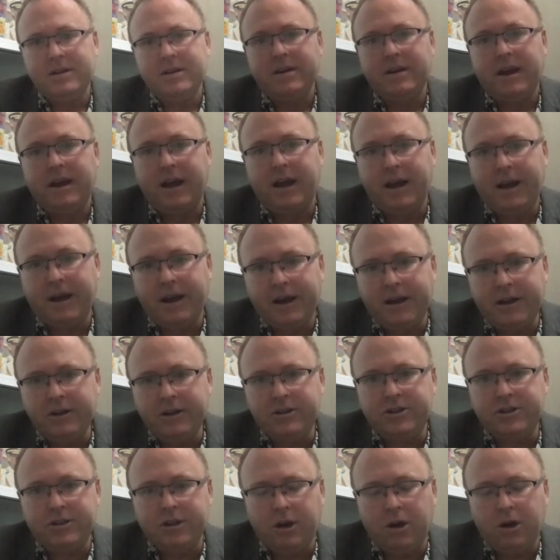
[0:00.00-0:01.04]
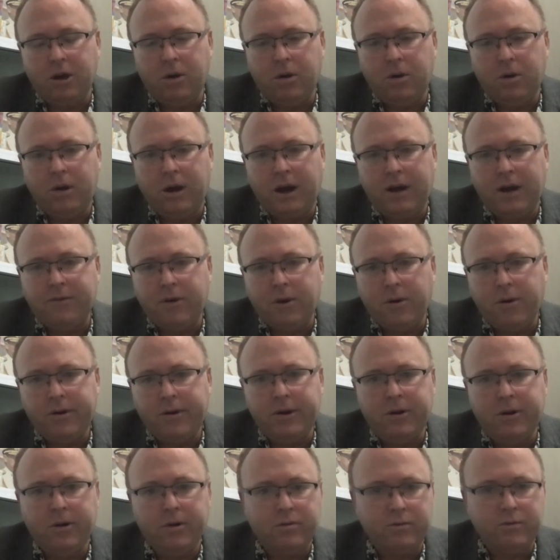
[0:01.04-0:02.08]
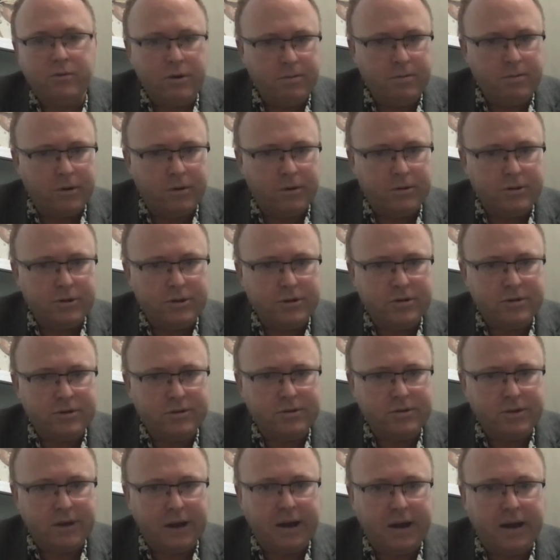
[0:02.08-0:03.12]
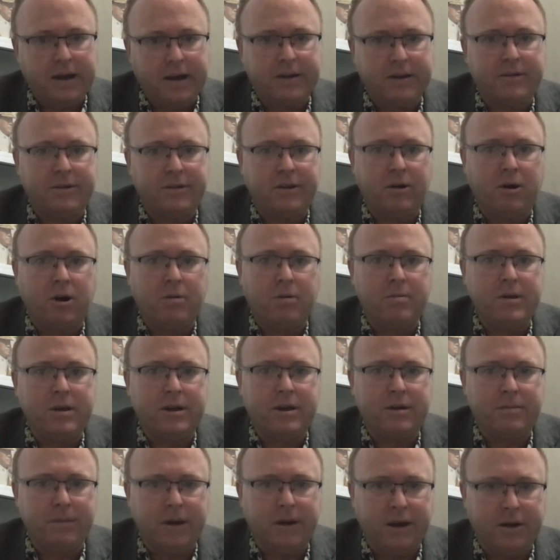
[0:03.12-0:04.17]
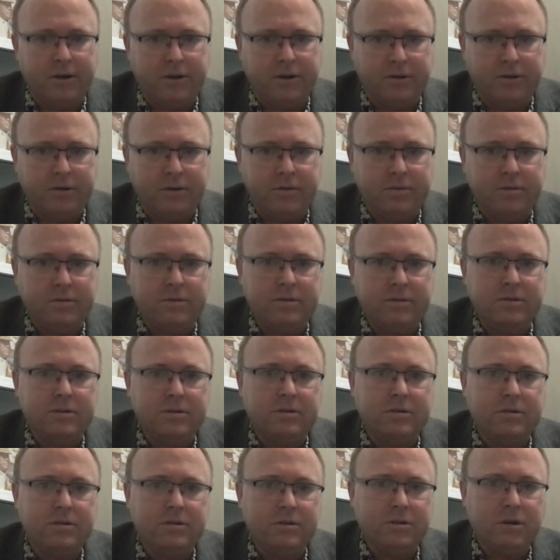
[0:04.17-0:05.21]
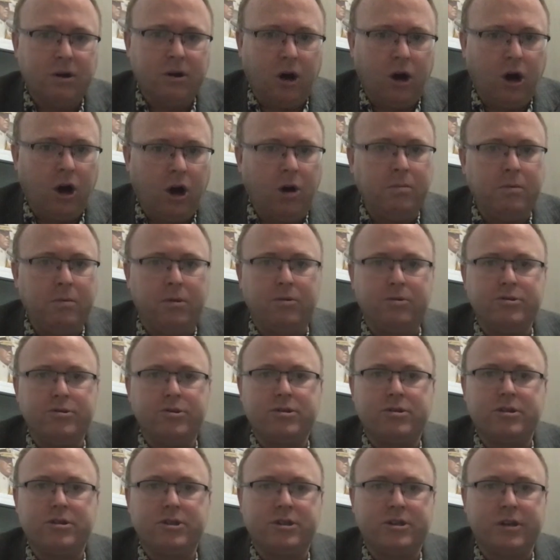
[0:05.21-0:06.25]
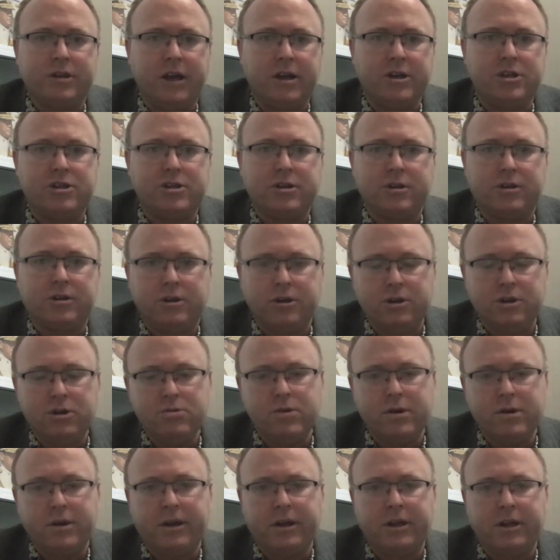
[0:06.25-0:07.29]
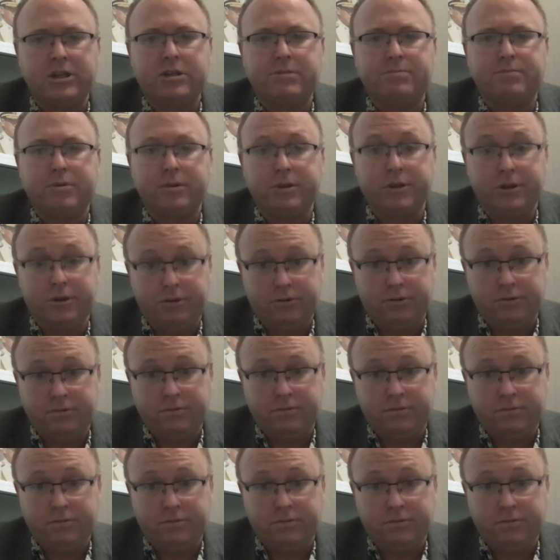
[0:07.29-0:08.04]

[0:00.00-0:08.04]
And so I've already heard rumors that the army commander almost staged a coup against Prayut.